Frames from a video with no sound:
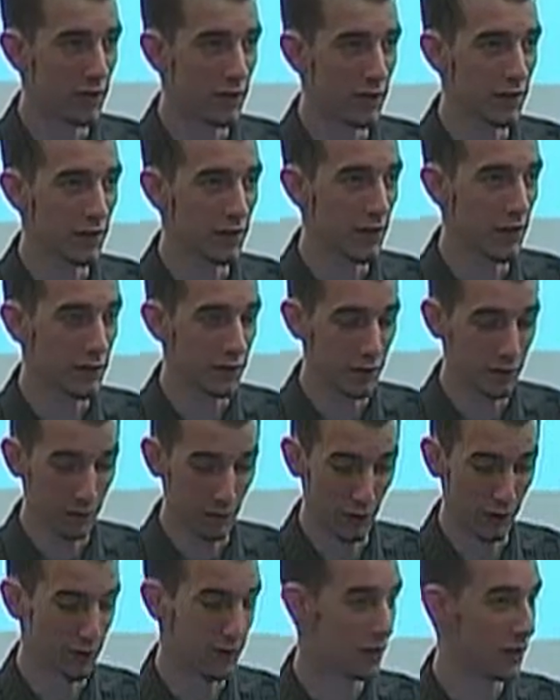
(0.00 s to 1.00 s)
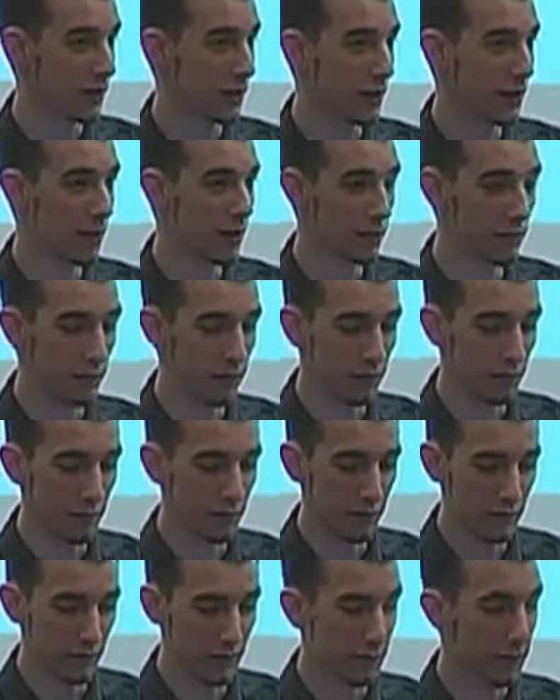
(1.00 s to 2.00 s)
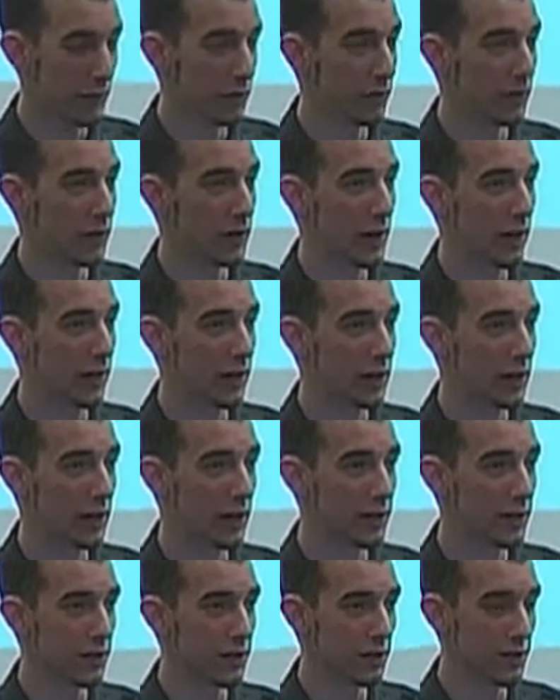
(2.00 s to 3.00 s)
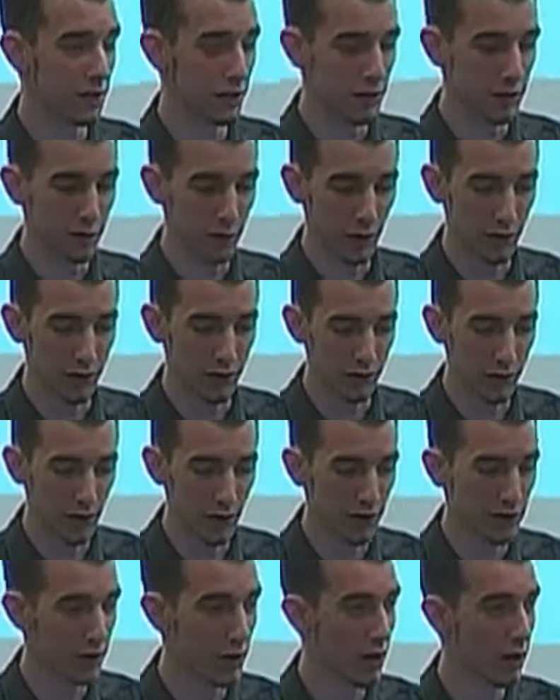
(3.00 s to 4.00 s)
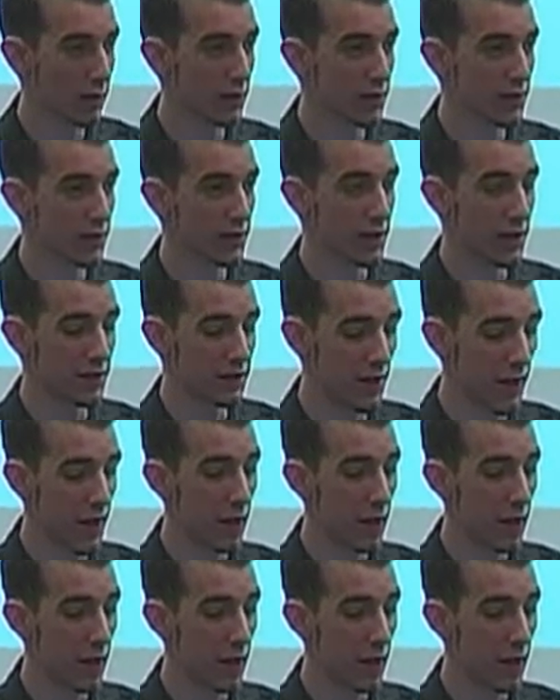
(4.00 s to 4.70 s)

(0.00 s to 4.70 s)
He's actually personally, when he got reelected this year, he's personally called the office and says,